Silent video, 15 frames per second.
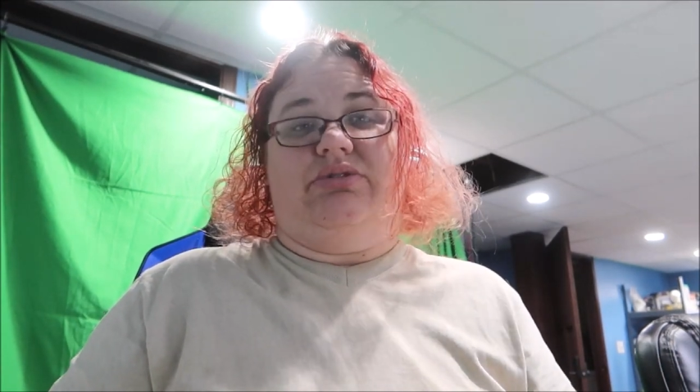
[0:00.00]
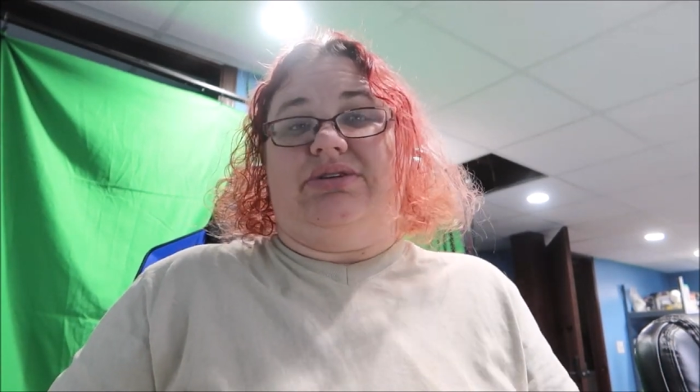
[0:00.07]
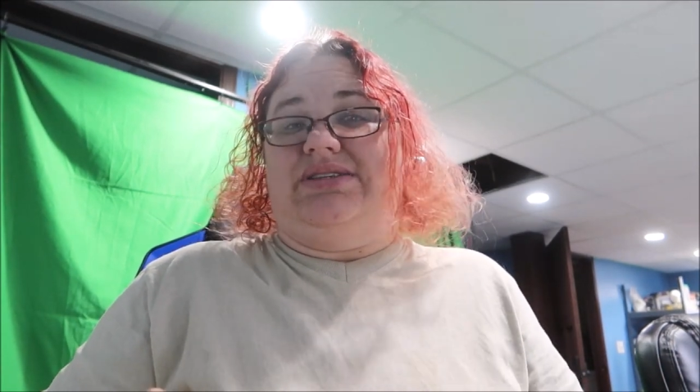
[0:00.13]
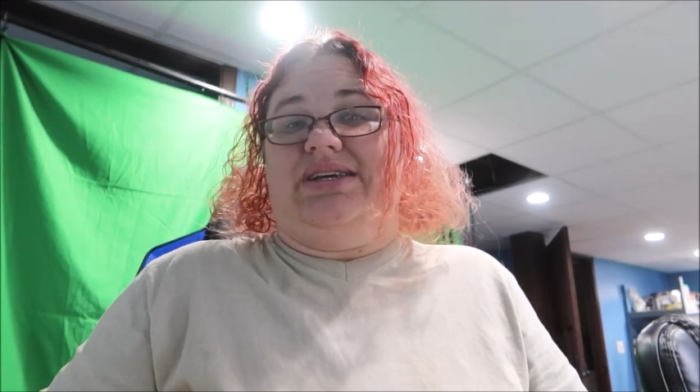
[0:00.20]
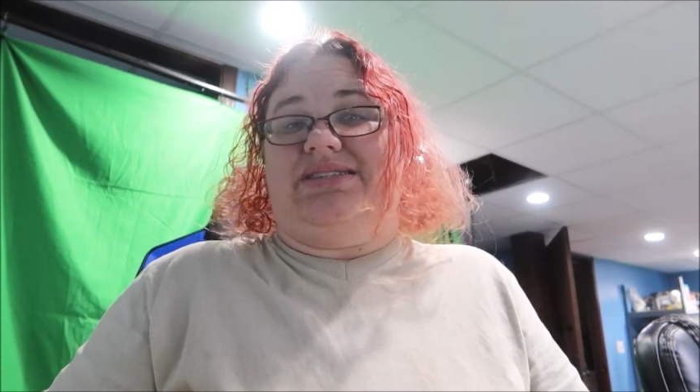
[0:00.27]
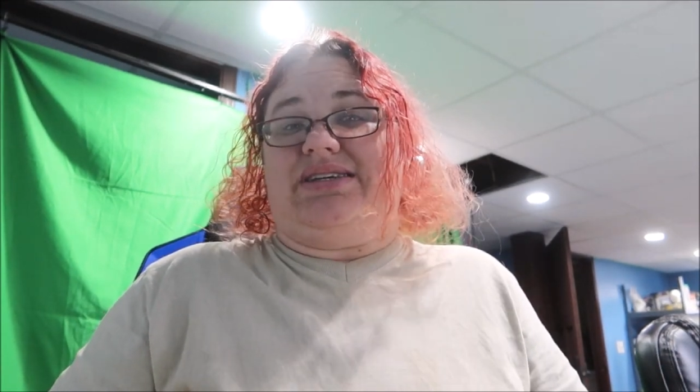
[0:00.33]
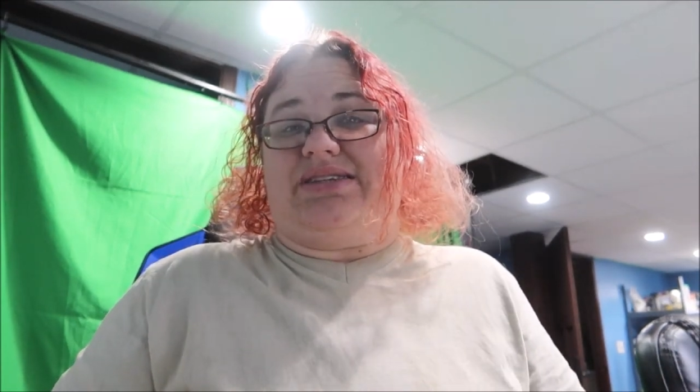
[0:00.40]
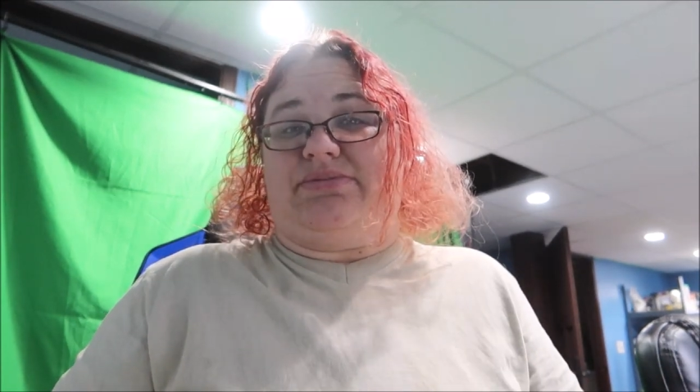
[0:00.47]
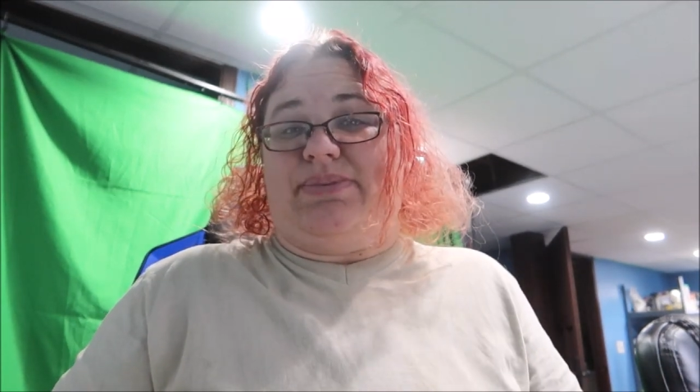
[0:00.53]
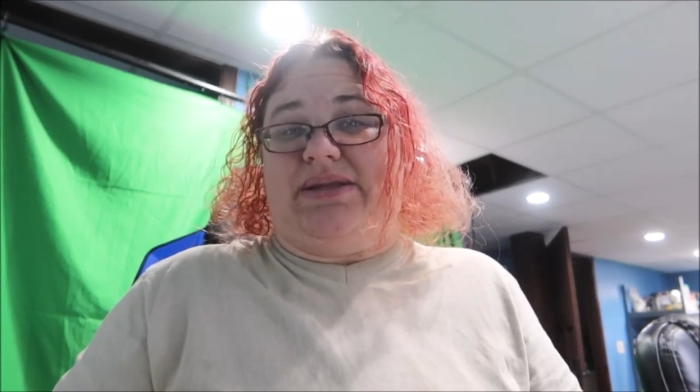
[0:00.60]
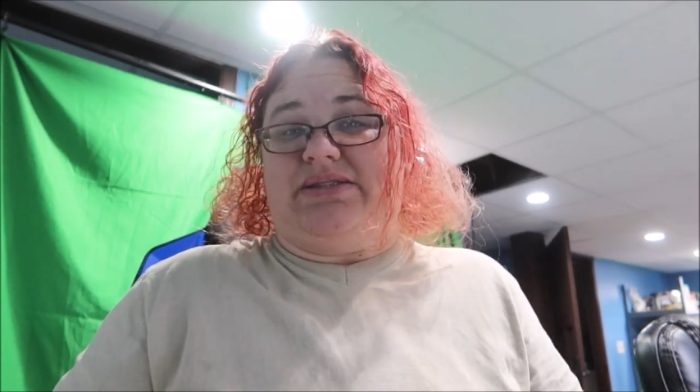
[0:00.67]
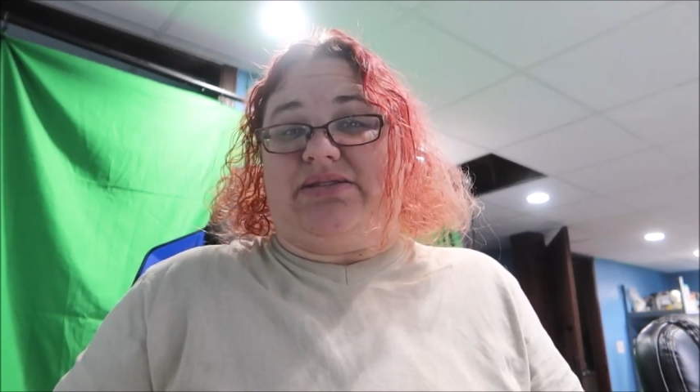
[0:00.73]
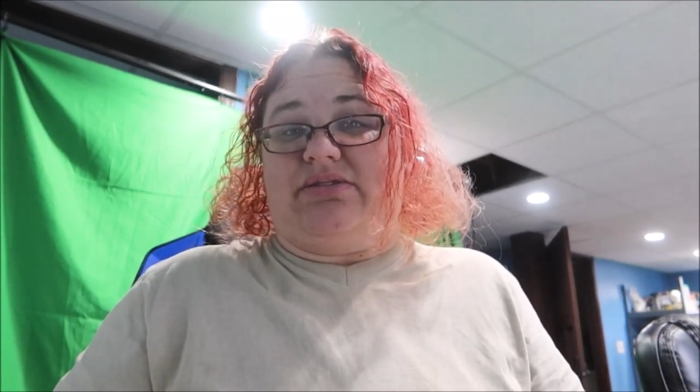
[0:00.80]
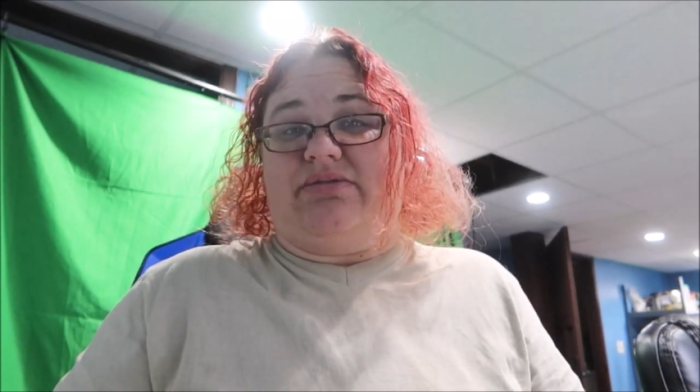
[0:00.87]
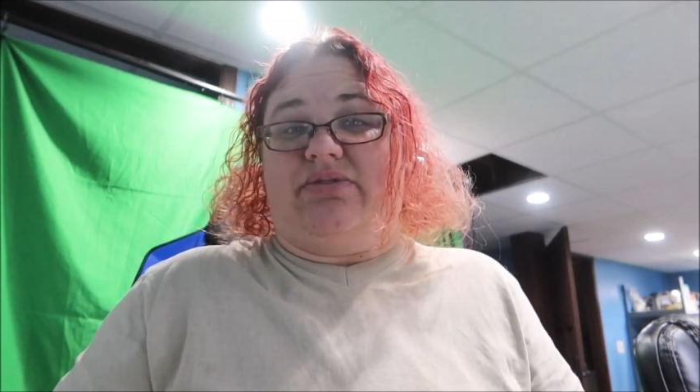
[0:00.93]
because that's
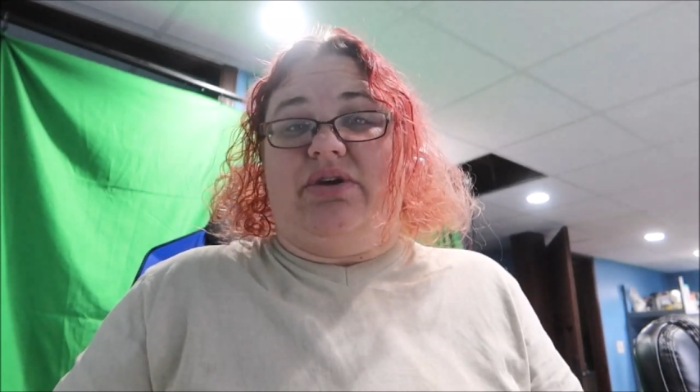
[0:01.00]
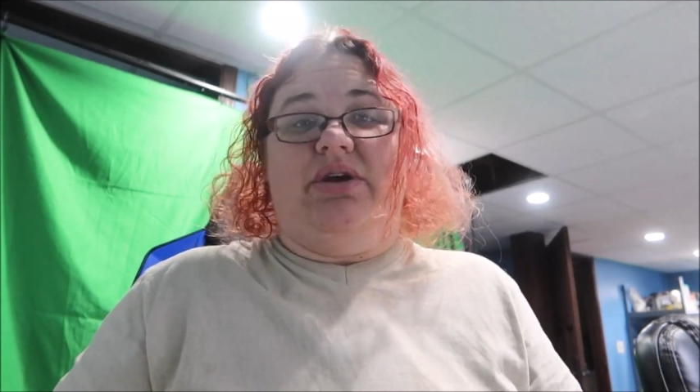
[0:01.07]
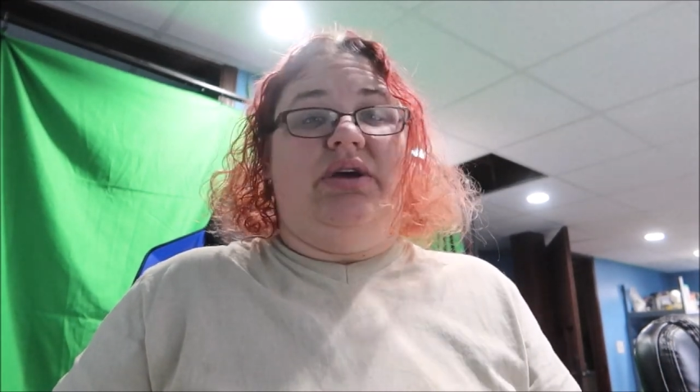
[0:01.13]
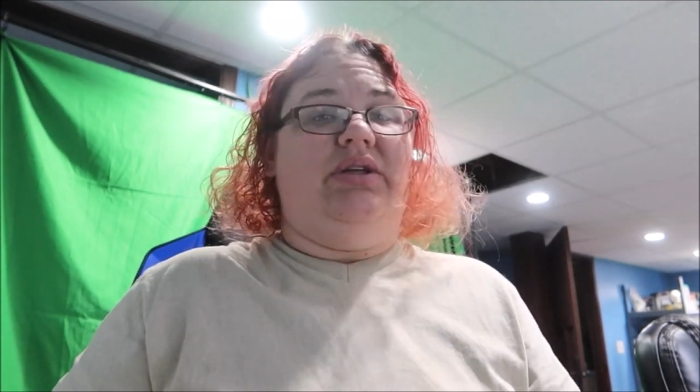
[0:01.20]
expensive.